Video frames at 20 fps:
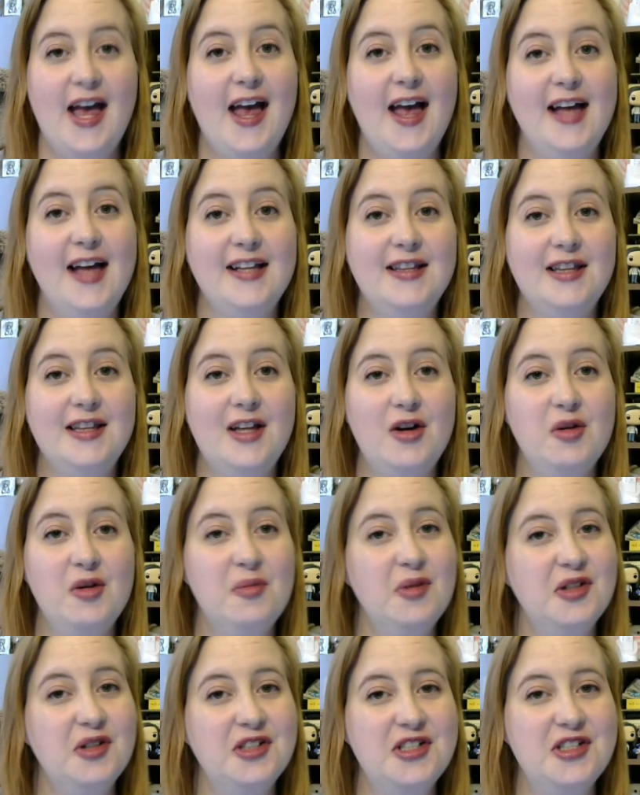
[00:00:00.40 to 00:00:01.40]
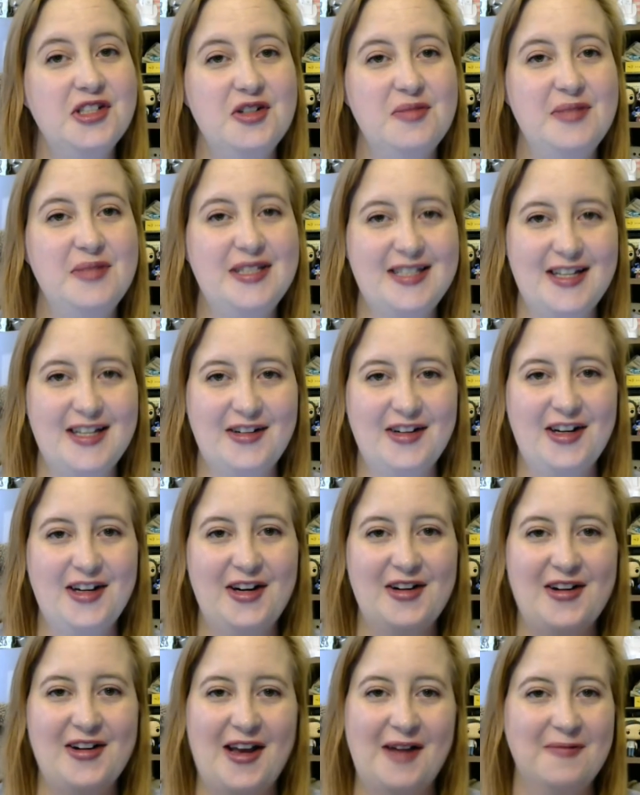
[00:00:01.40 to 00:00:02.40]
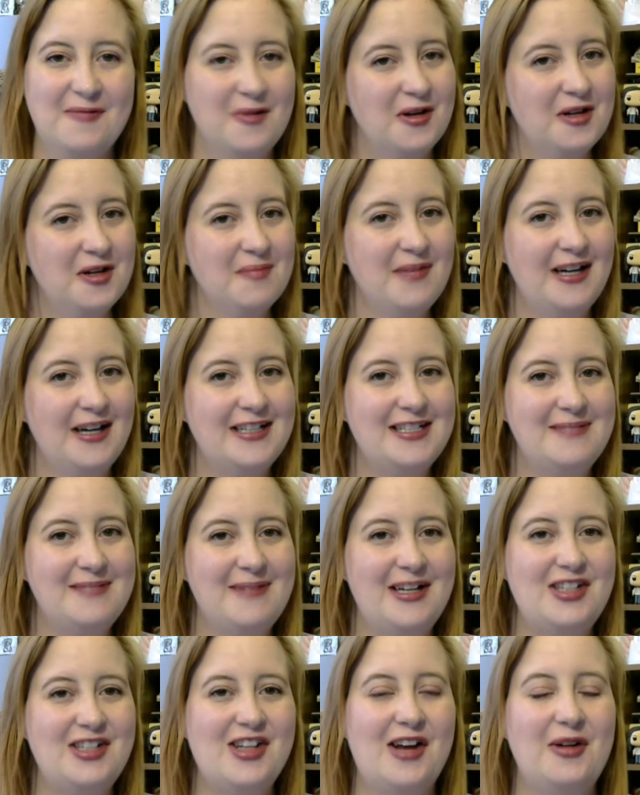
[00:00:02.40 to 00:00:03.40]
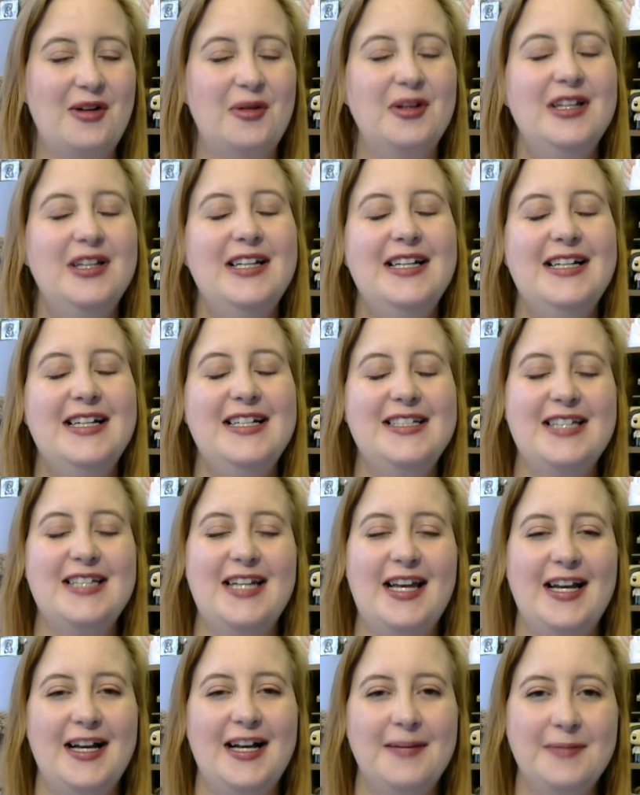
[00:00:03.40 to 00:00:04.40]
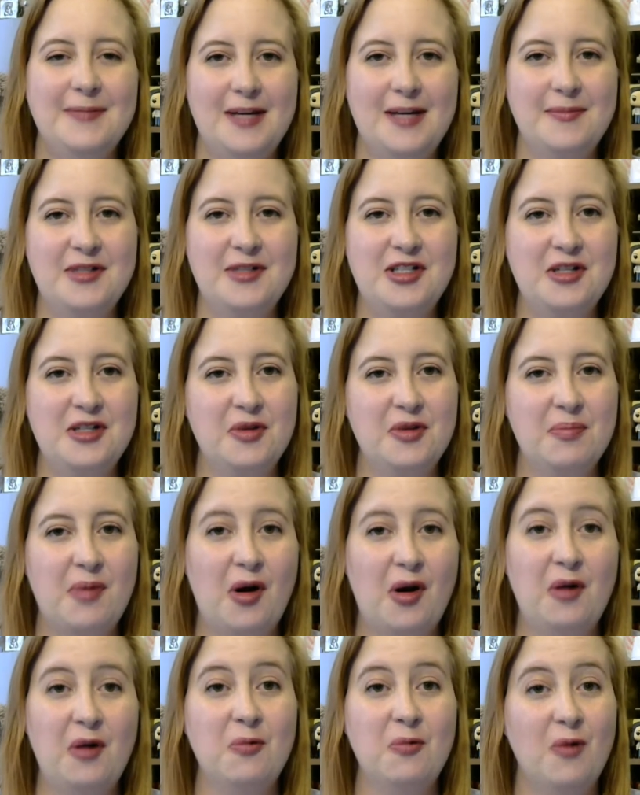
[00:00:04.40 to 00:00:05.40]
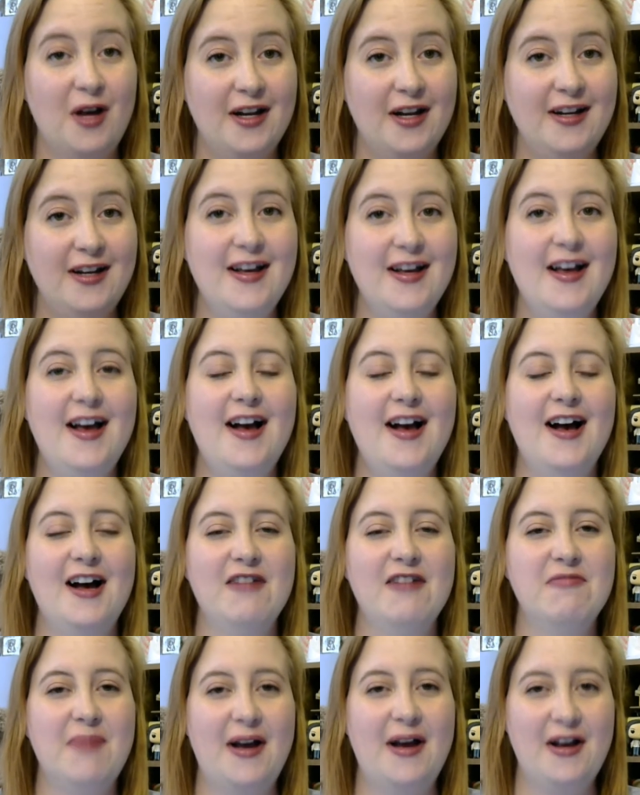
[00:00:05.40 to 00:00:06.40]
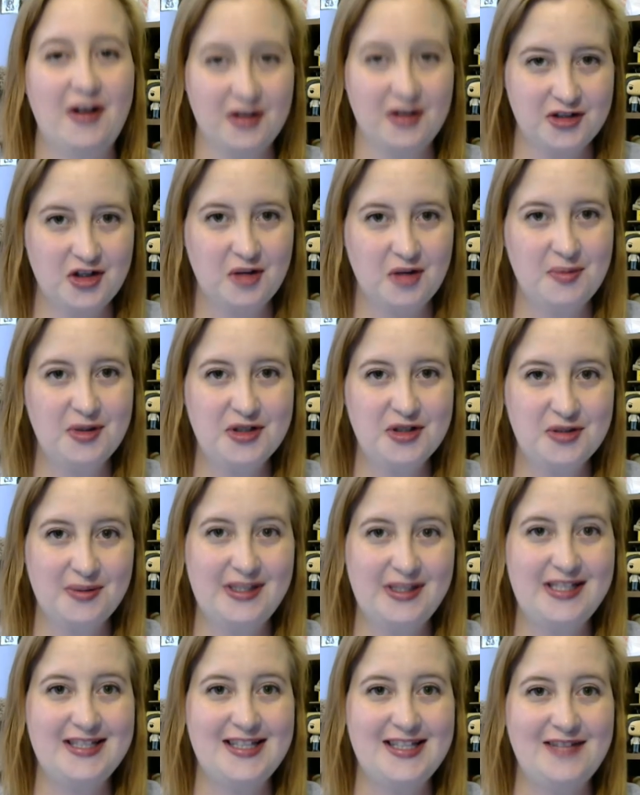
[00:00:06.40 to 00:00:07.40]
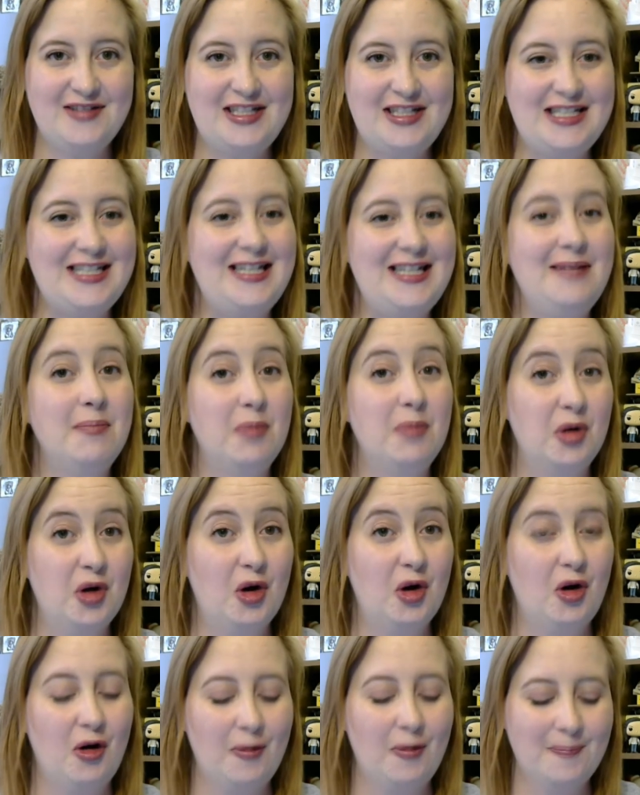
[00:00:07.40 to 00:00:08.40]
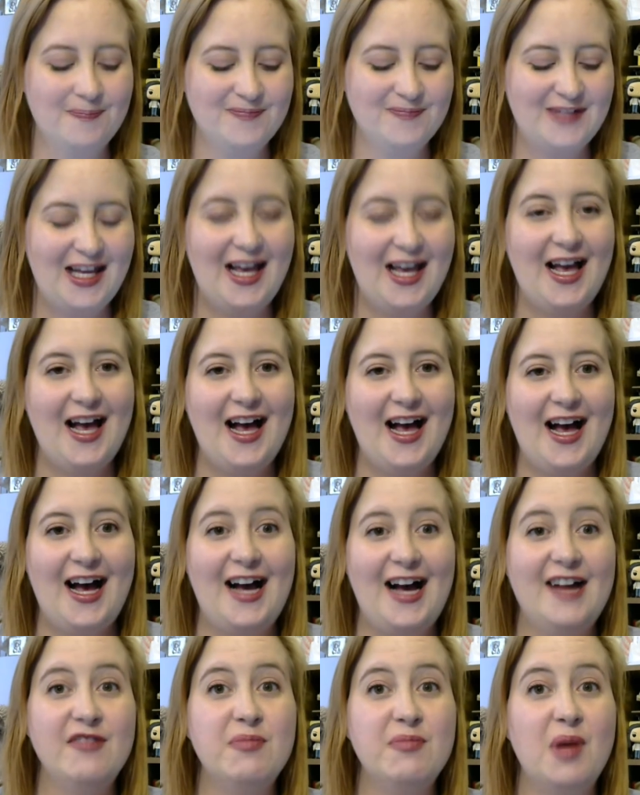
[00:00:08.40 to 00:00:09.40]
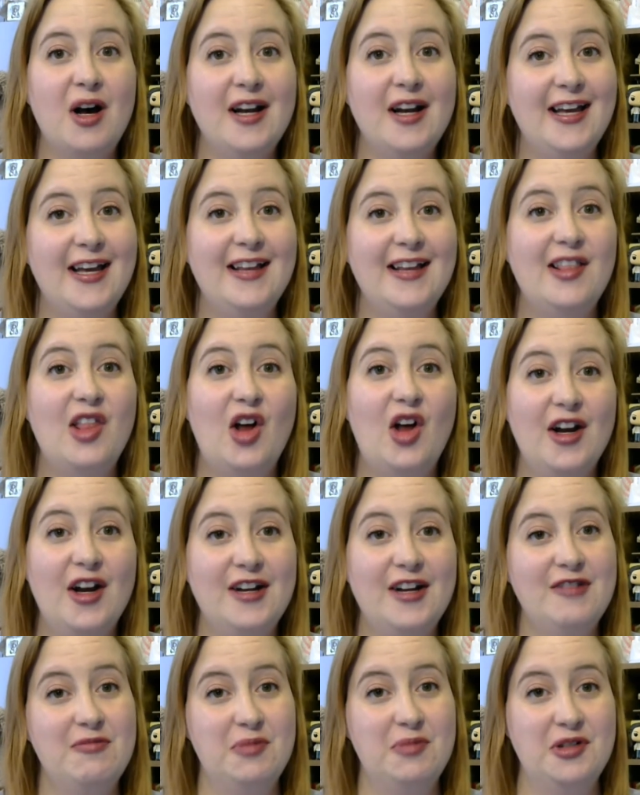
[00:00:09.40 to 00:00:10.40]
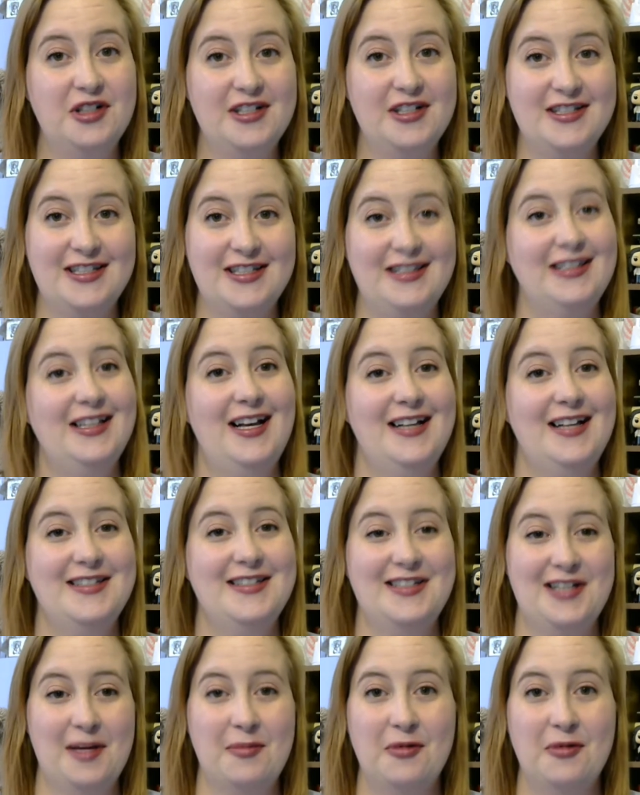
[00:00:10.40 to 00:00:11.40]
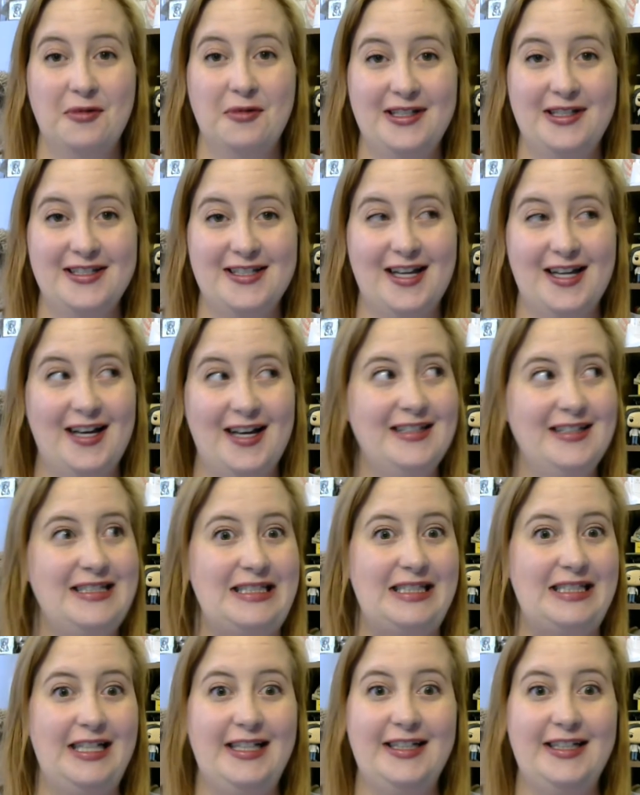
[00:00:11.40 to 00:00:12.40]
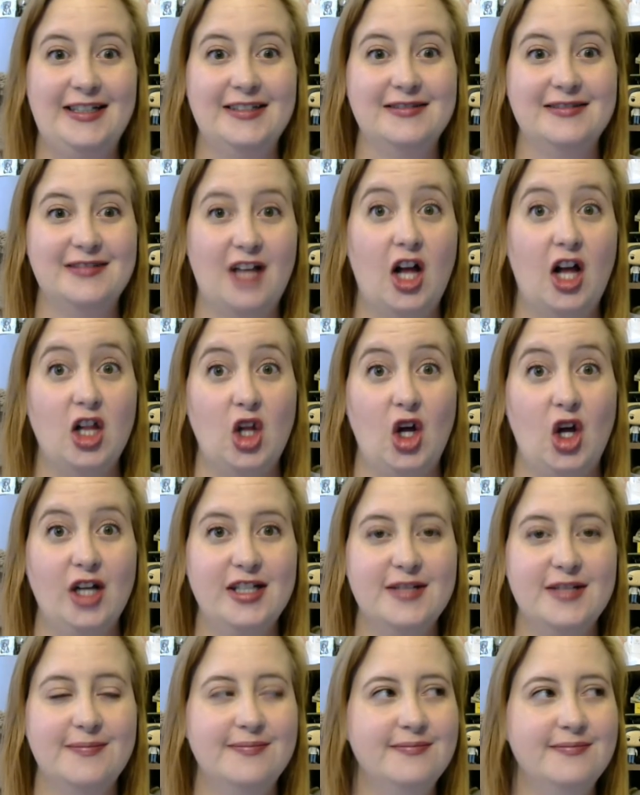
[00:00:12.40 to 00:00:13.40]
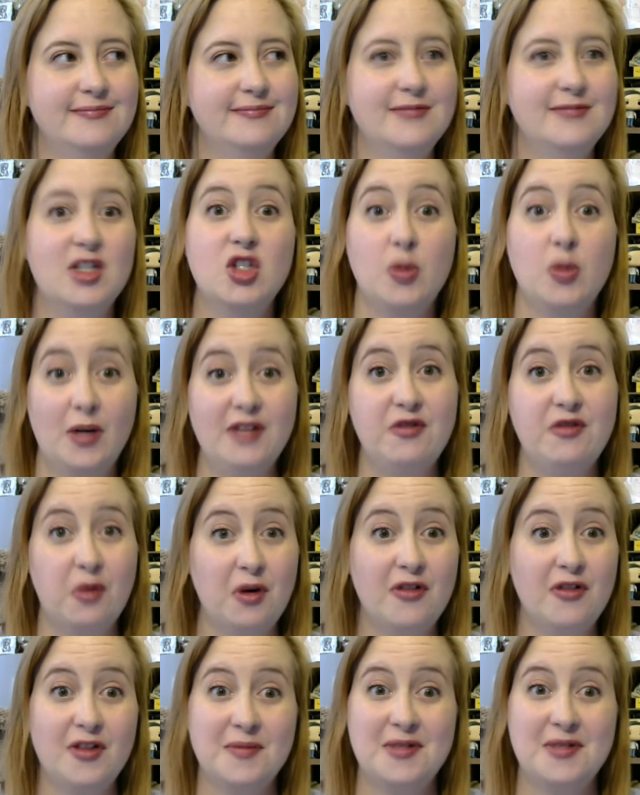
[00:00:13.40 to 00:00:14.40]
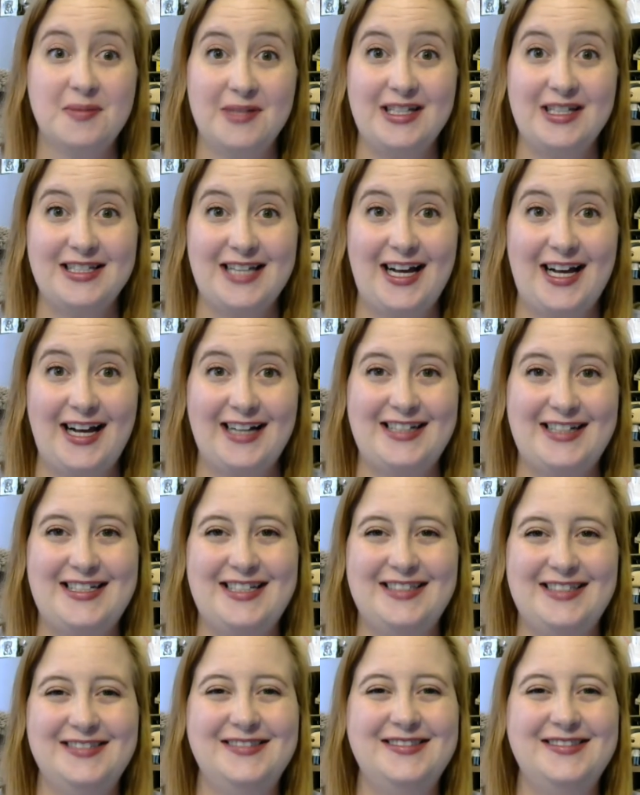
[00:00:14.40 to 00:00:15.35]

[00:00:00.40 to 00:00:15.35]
Hello Booktube, Sarah here and welcome back to my channel. Today I'm coming to you with part one of my October 2017 book haul. I've bought a lot of books in the last couple weeks guys, like a lot. 24 of them to be exact.